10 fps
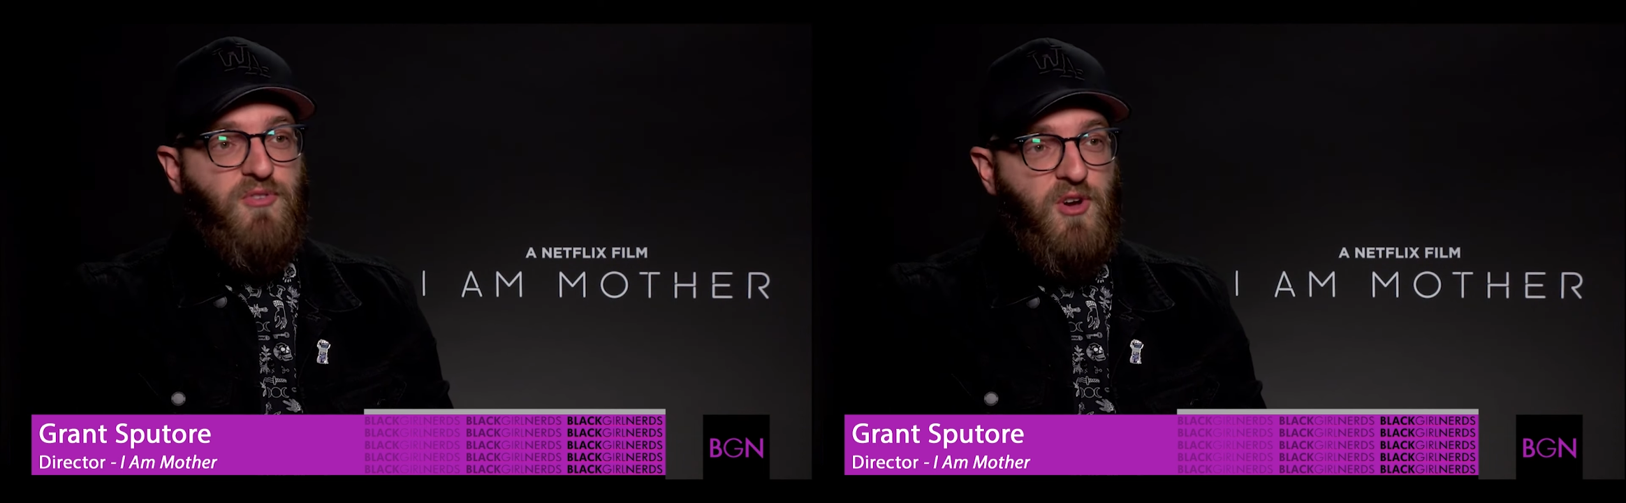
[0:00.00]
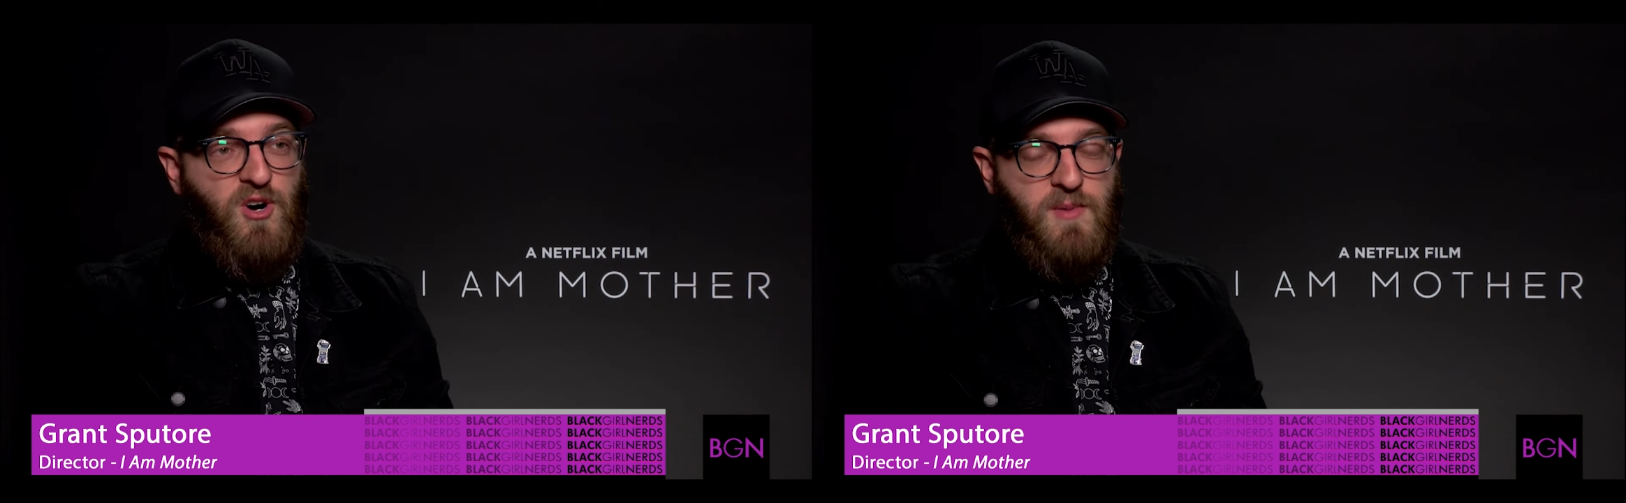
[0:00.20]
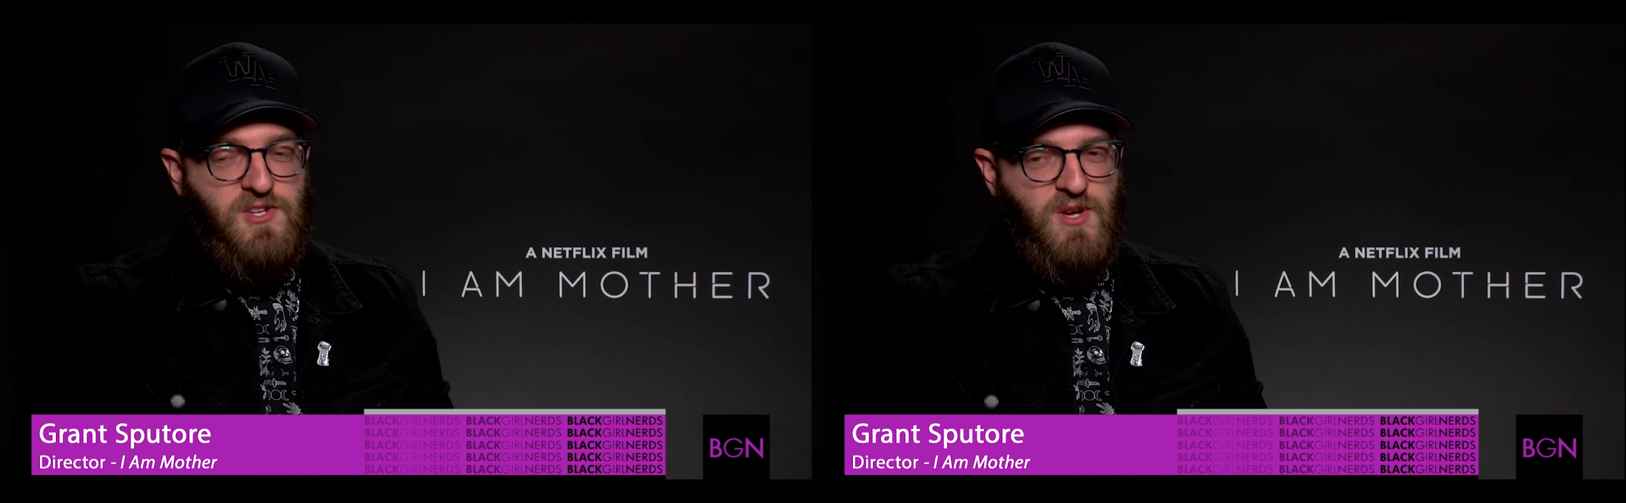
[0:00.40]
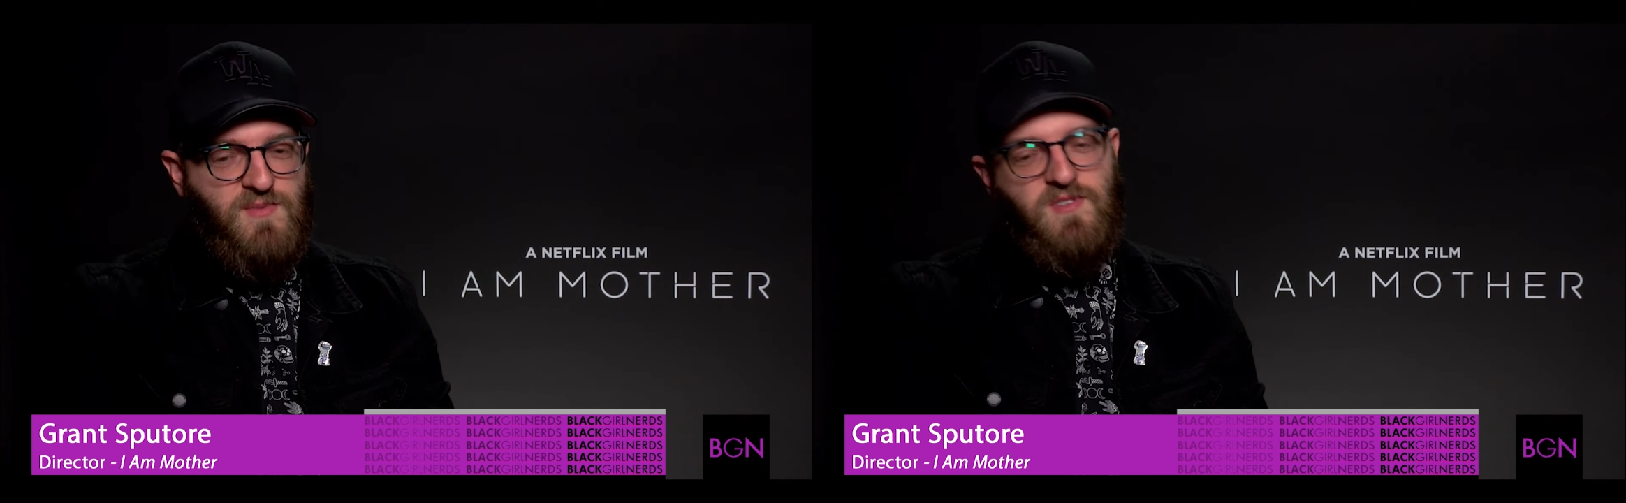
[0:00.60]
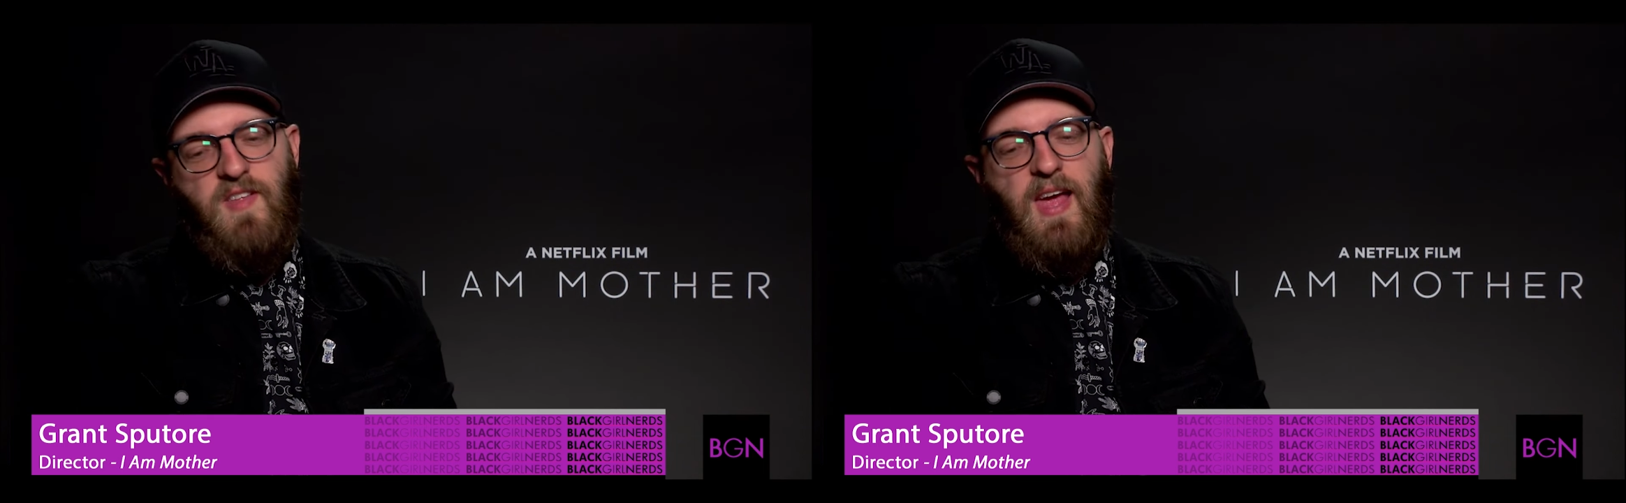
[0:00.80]
film in
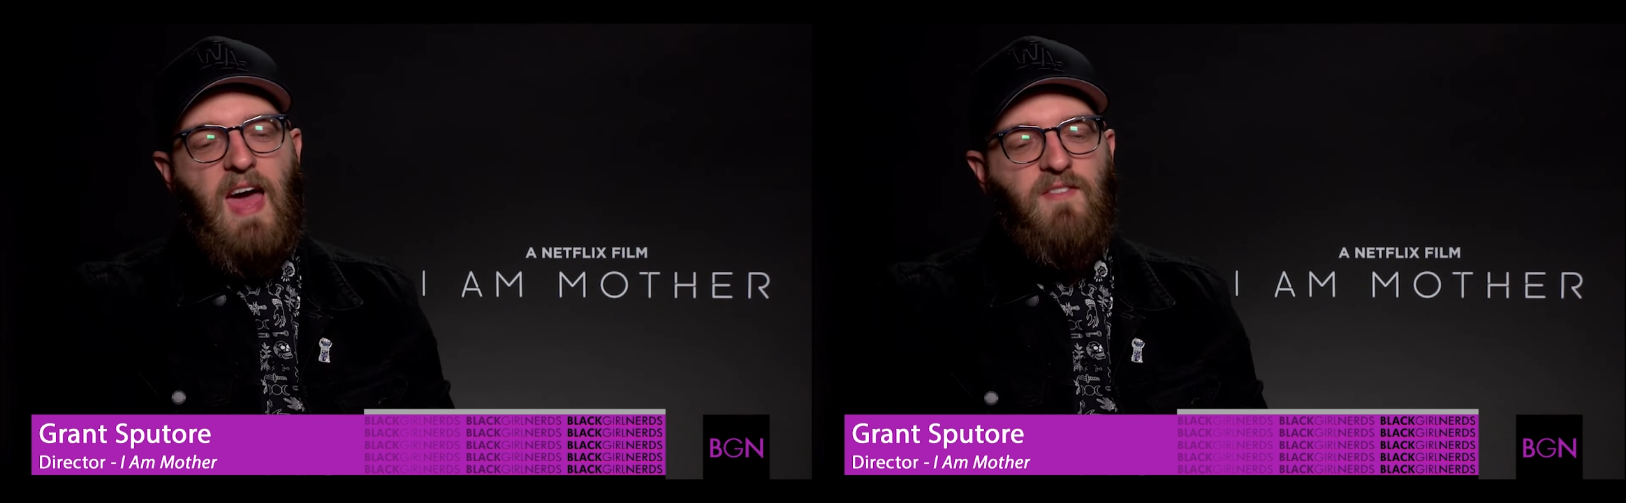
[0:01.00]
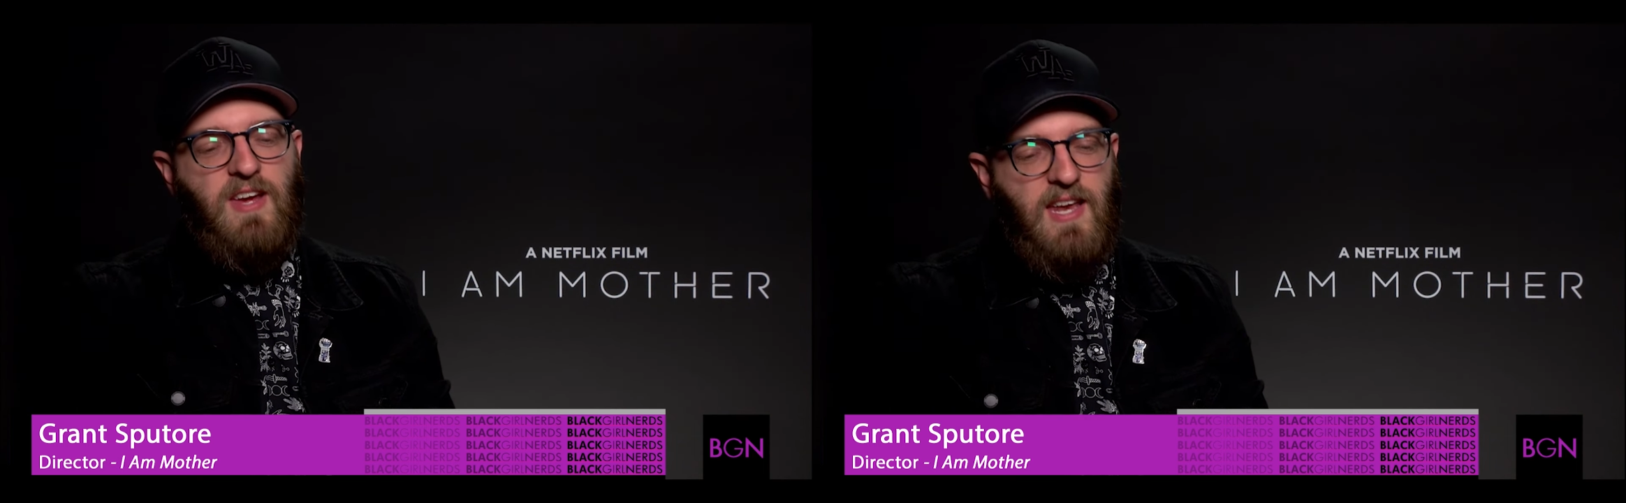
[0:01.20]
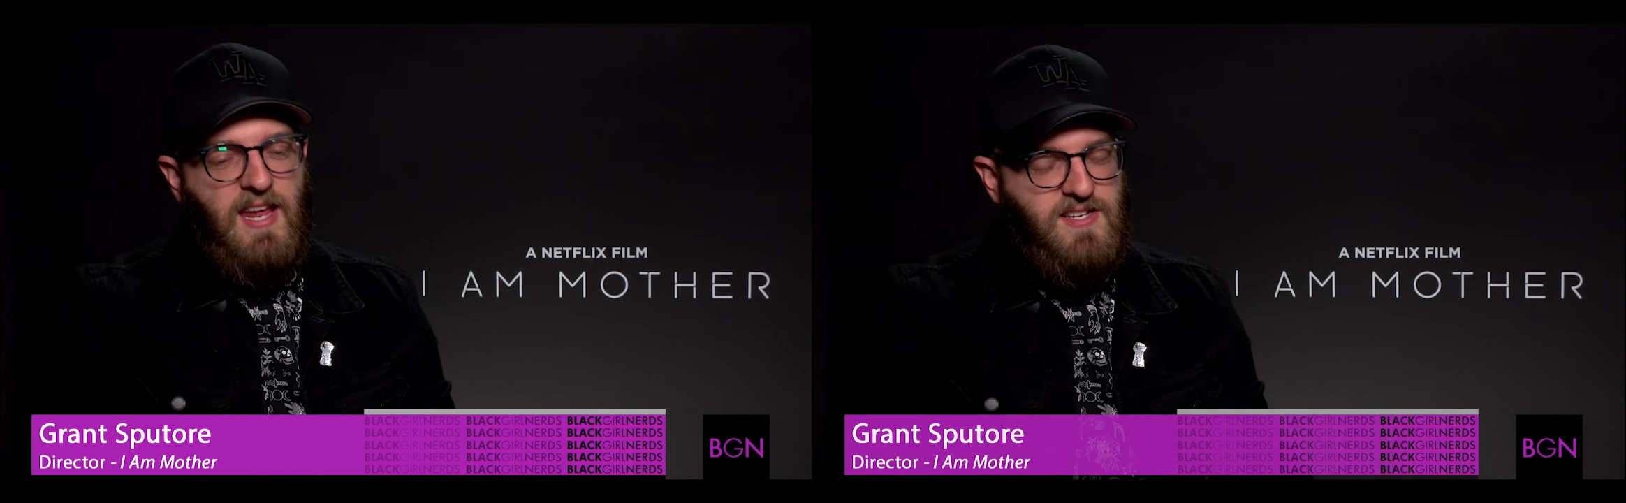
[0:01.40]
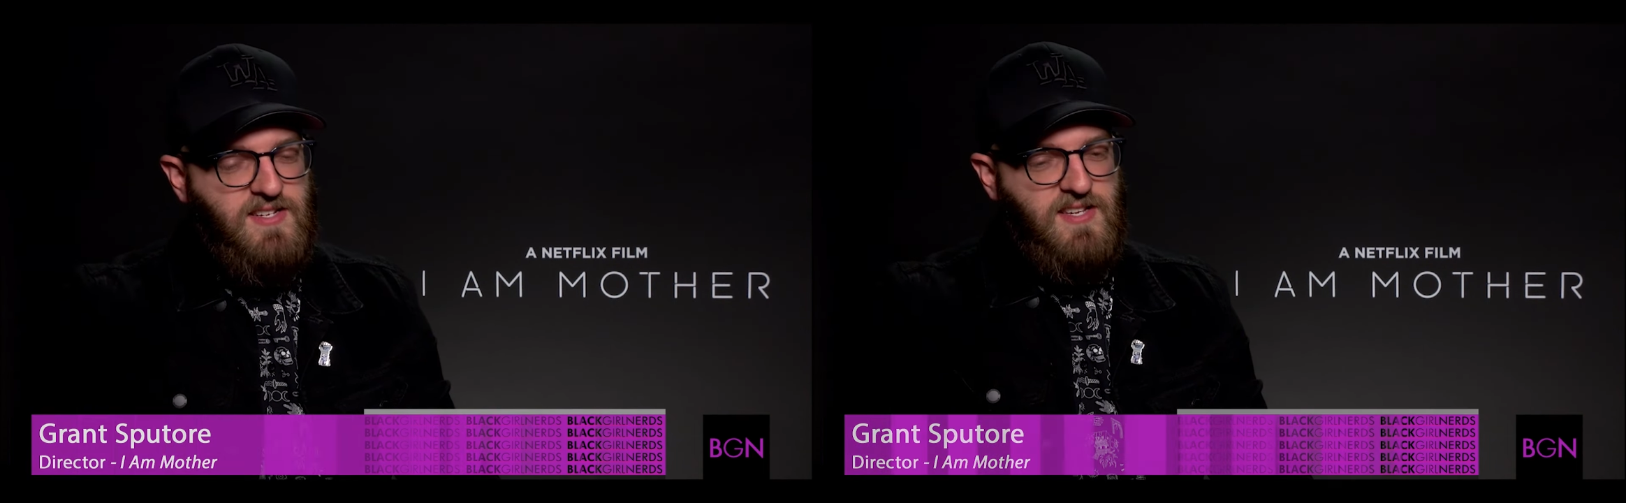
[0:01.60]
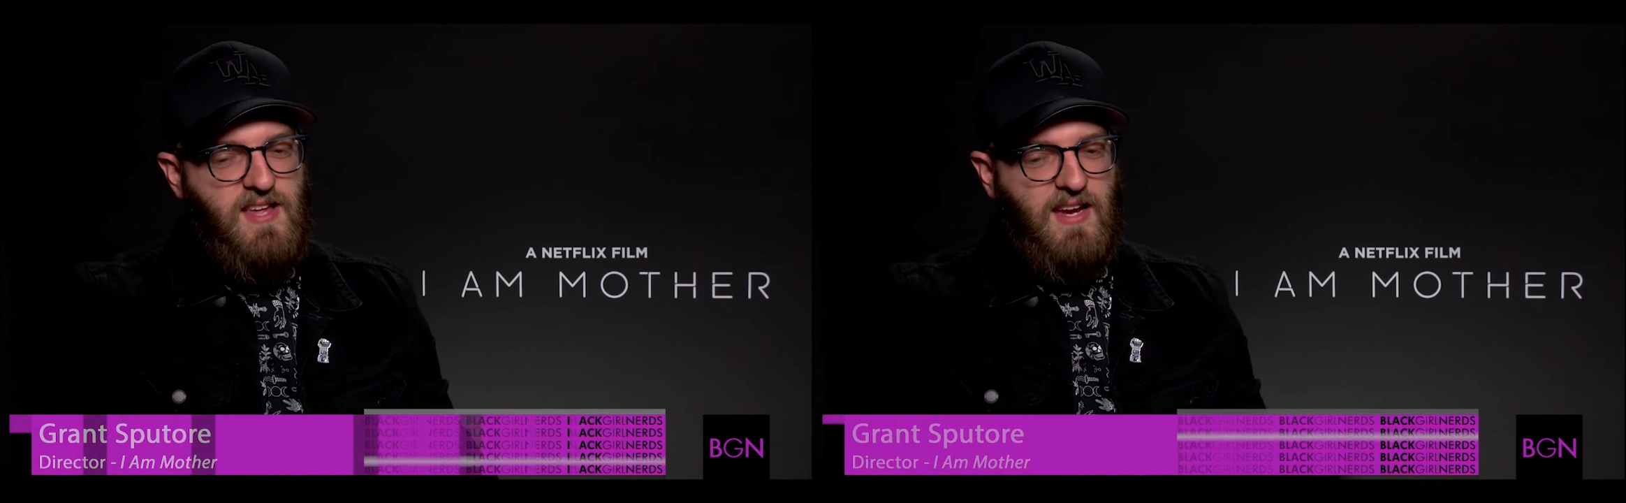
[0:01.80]
terms of like having an entity